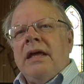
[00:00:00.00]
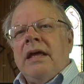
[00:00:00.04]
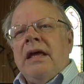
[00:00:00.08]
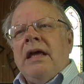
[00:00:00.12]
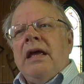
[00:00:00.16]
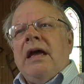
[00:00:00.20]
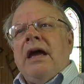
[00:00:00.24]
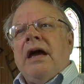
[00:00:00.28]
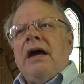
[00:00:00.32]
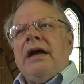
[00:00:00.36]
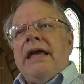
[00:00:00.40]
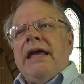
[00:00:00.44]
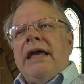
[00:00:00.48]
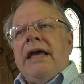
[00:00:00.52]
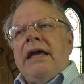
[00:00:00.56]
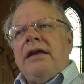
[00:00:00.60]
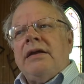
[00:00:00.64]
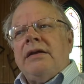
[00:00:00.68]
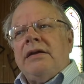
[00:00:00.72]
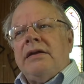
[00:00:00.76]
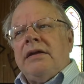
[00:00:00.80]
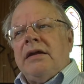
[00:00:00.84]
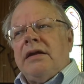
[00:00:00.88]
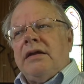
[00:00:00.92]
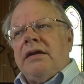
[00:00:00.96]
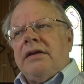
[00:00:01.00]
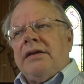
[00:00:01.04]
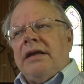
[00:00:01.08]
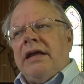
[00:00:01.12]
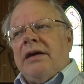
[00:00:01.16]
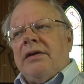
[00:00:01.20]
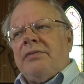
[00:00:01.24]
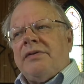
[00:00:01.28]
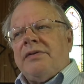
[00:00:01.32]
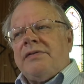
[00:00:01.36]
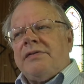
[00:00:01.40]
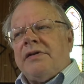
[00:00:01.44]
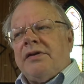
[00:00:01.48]
Again,
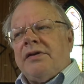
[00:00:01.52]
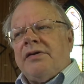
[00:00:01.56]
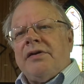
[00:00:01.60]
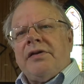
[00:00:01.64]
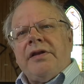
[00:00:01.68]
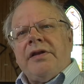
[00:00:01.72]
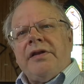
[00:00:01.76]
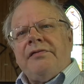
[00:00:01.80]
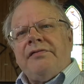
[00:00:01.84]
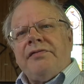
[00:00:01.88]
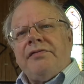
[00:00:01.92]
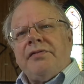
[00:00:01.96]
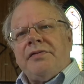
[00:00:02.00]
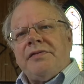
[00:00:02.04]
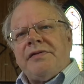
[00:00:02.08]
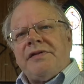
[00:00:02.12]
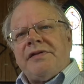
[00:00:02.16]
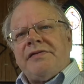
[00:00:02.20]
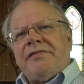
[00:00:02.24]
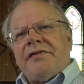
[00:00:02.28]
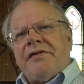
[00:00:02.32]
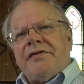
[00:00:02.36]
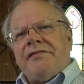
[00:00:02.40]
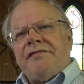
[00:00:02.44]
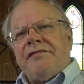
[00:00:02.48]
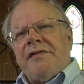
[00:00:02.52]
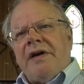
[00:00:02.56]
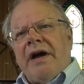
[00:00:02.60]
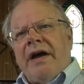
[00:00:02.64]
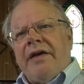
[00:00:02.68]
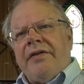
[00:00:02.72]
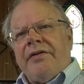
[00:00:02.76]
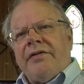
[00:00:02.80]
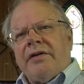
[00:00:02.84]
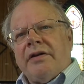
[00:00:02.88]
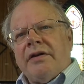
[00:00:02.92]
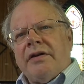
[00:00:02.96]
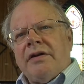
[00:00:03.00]
that was under the influence of her
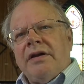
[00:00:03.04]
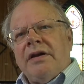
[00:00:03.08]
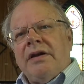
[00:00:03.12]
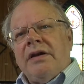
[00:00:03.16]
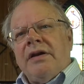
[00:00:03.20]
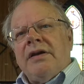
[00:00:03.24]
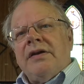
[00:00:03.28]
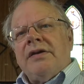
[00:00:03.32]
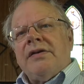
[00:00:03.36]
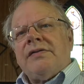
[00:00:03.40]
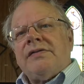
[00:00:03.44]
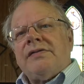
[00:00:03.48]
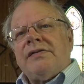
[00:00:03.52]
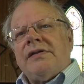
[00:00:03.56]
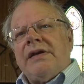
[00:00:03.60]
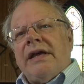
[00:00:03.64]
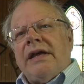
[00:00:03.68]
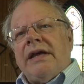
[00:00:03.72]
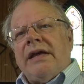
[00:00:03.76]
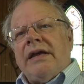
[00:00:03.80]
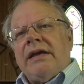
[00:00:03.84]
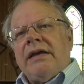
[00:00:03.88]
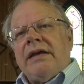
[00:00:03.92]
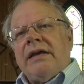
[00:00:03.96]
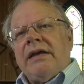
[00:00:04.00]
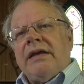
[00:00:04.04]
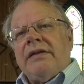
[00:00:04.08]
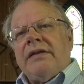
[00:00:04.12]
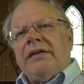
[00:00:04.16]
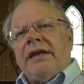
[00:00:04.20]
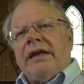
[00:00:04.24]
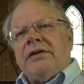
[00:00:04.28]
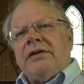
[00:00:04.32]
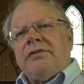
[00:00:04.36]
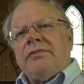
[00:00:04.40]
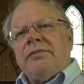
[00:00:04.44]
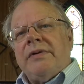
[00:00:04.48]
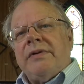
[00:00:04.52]
father, saying
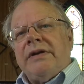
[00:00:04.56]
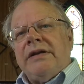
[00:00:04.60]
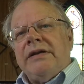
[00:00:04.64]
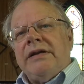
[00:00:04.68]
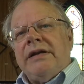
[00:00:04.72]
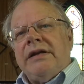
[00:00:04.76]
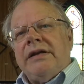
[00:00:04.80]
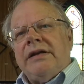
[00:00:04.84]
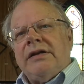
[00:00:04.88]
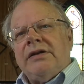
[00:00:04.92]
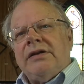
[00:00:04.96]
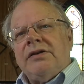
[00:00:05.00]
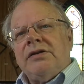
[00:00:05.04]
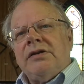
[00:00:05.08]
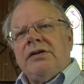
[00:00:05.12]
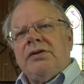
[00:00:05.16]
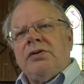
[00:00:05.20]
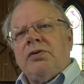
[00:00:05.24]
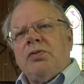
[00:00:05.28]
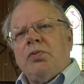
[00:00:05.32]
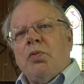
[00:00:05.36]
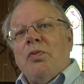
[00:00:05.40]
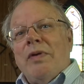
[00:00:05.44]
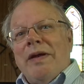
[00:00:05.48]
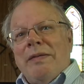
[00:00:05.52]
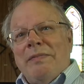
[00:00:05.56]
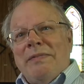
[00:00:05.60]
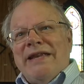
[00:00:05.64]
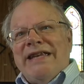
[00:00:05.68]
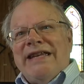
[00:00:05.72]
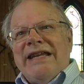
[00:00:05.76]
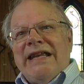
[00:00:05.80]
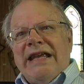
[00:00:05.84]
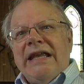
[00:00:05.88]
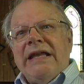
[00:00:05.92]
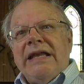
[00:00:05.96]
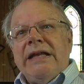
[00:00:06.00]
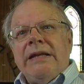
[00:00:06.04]
that we needed women
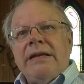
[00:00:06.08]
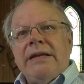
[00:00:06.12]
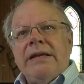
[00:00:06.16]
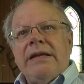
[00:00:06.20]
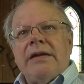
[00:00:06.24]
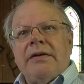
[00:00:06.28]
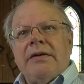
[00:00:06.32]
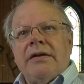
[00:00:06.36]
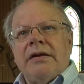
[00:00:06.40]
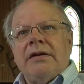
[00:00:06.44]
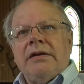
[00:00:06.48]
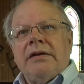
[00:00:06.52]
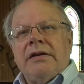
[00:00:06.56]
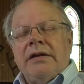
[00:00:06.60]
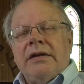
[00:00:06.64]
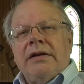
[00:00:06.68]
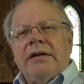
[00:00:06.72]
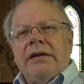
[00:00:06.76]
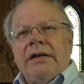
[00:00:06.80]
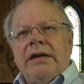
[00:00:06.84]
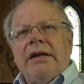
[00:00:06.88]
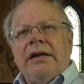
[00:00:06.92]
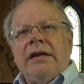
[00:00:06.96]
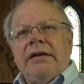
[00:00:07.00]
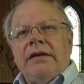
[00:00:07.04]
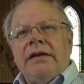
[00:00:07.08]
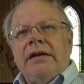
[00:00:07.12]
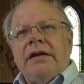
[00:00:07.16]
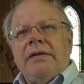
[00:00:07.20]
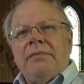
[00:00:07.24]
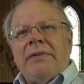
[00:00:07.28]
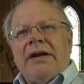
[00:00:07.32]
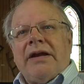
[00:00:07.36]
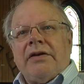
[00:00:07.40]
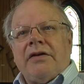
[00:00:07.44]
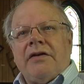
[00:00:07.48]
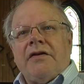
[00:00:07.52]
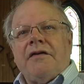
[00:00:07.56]
in the
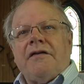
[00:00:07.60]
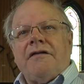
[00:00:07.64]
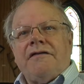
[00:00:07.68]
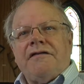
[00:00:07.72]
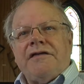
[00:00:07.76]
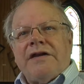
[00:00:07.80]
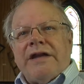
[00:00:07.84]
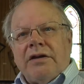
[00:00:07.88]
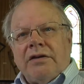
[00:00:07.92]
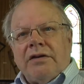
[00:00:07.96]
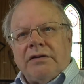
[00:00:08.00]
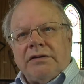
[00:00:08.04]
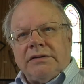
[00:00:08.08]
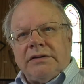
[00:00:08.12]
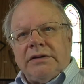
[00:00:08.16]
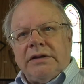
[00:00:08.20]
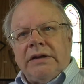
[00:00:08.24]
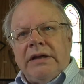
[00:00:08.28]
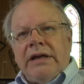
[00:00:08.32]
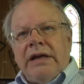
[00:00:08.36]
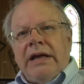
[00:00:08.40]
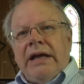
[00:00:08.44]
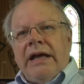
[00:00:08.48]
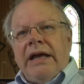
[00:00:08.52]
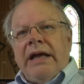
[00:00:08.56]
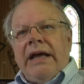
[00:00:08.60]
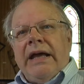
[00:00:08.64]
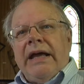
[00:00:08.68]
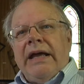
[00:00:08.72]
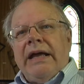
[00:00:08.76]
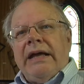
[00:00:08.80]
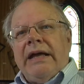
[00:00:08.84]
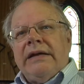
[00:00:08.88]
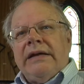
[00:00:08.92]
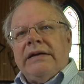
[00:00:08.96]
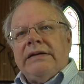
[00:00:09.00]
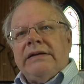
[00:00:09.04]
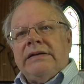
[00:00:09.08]
medical field,
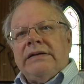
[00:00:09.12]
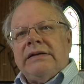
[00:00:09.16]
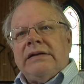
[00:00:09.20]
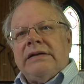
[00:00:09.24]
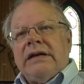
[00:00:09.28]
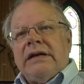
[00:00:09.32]
and